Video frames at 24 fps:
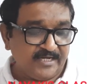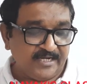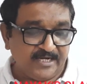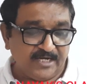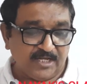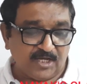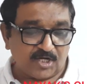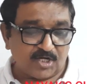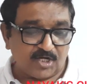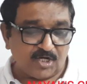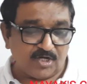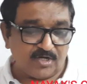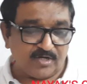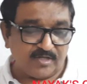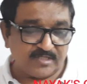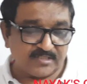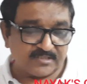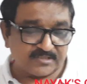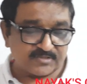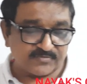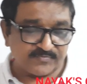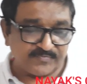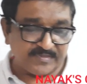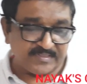
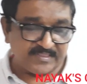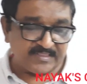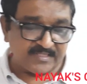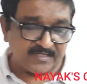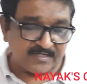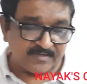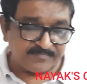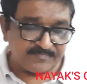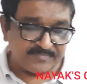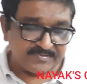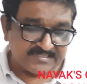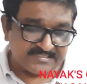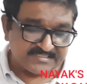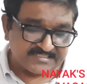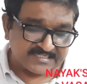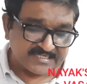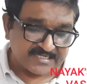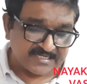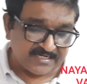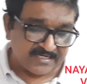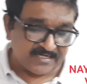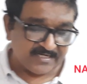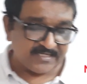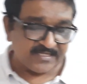accordance with the
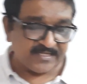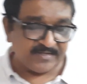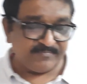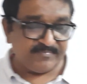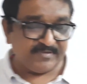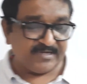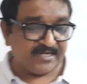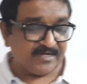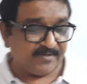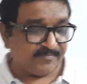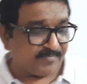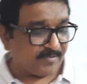physical and chemical